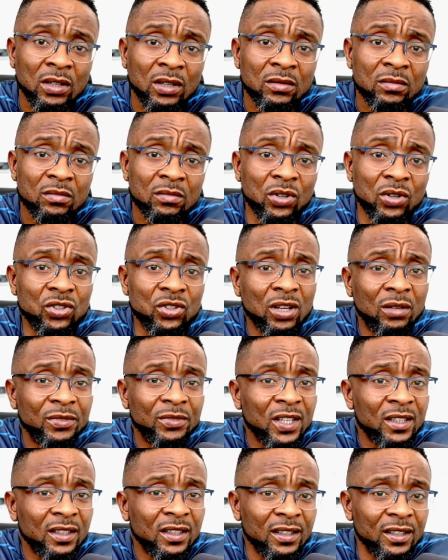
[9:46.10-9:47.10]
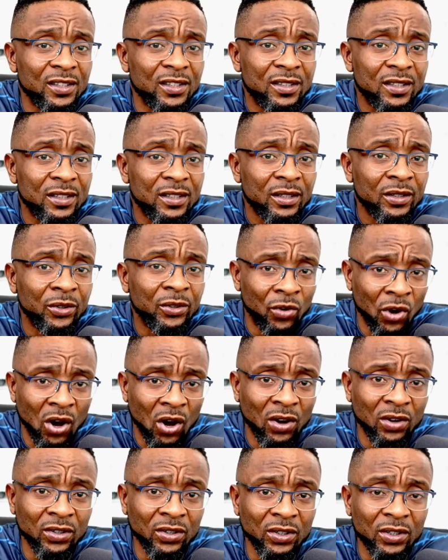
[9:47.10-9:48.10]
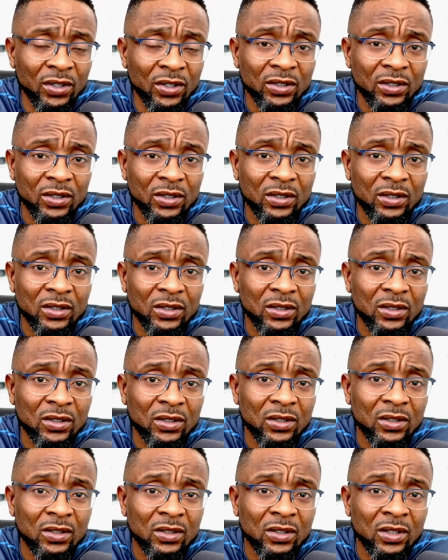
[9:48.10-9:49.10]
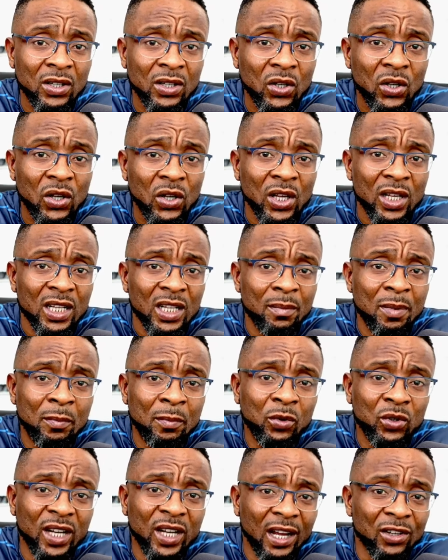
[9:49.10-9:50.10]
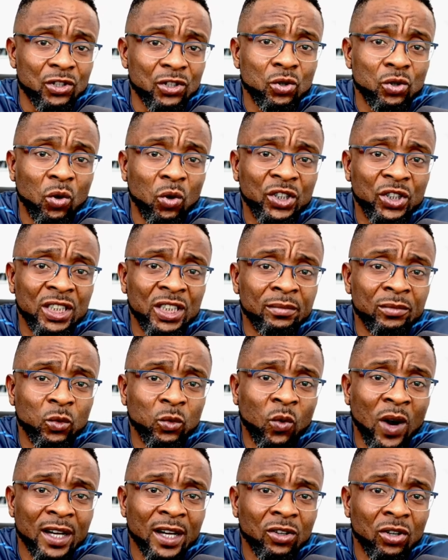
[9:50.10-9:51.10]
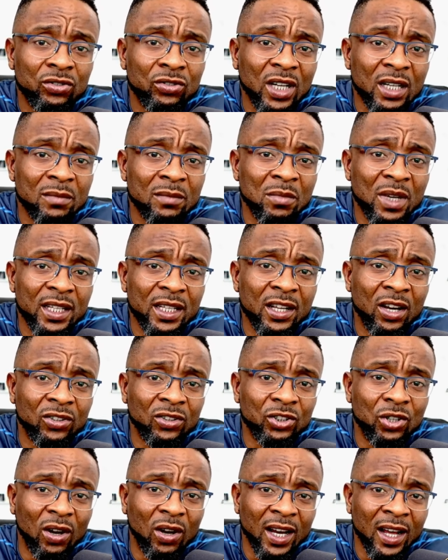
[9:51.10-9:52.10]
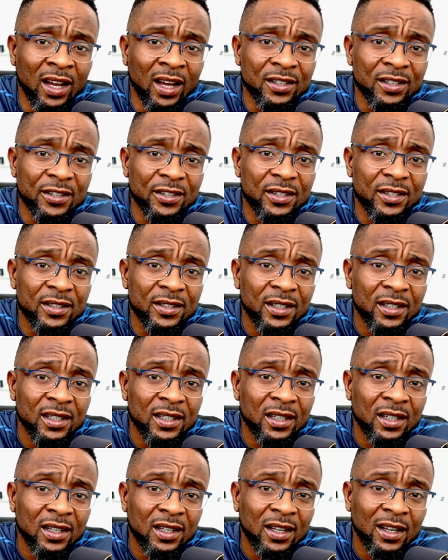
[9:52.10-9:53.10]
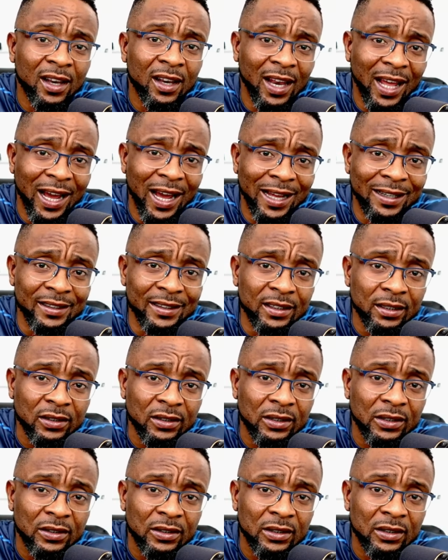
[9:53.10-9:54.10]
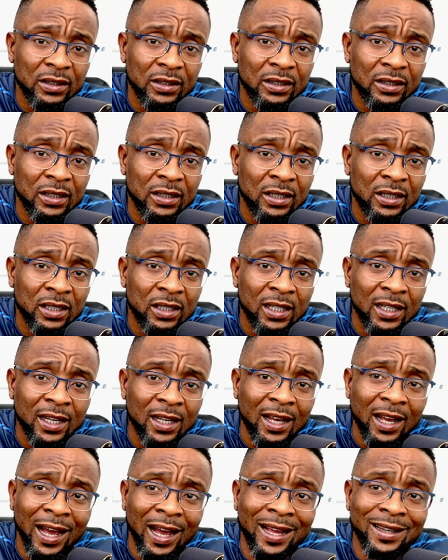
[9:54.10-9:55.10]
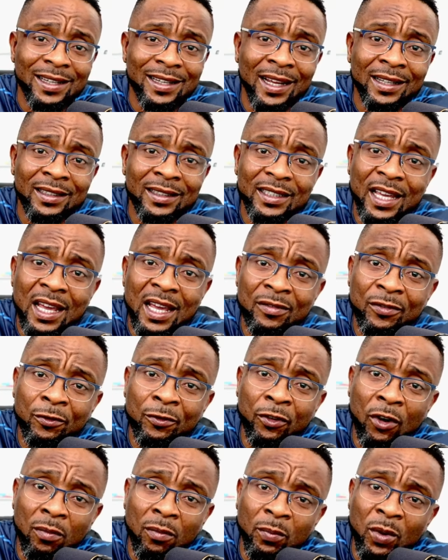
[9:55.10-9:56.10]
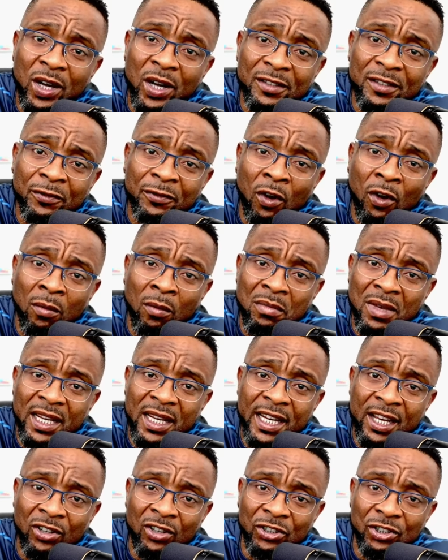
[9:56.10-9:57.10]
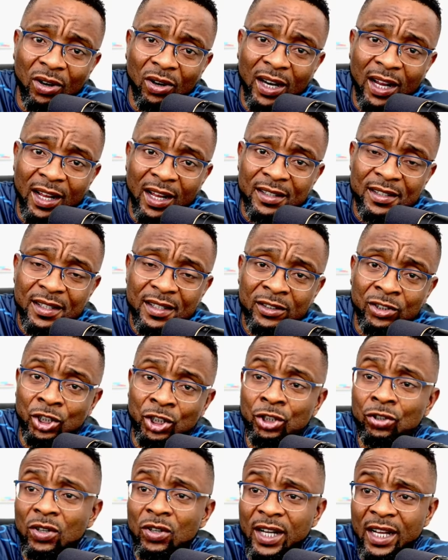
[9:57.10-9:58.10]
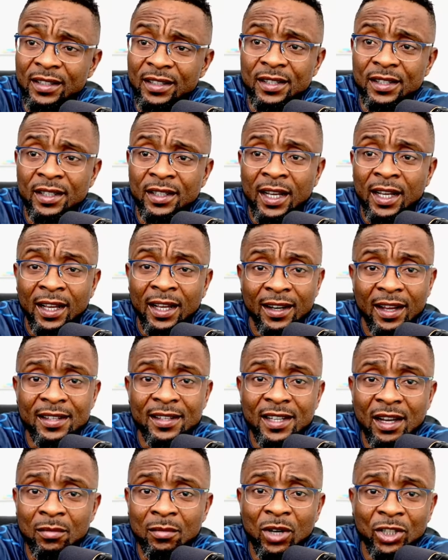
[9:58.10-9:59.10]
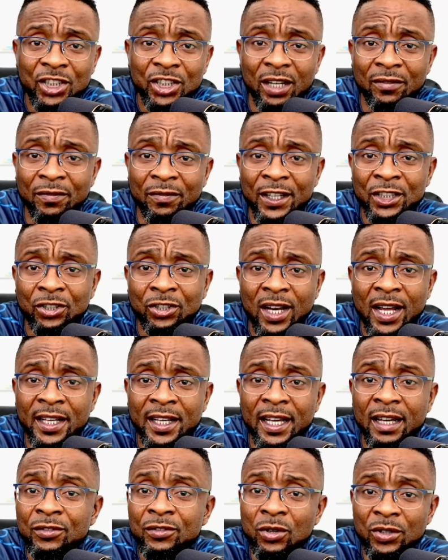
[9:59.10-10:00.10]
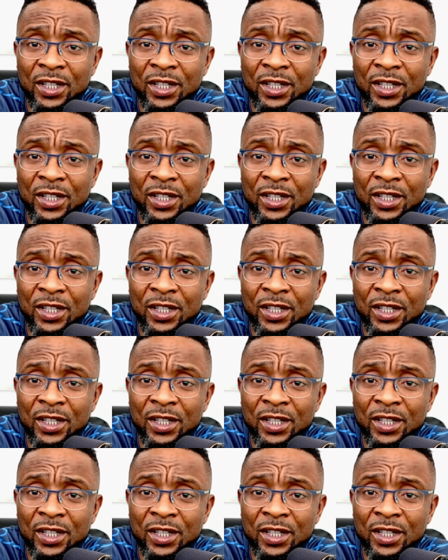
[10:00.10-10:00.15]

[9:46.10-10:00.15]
But something is wrong. The people that sold him $100 million land and then gave $4.4 million. Do you know that That's how much Fashola gave to the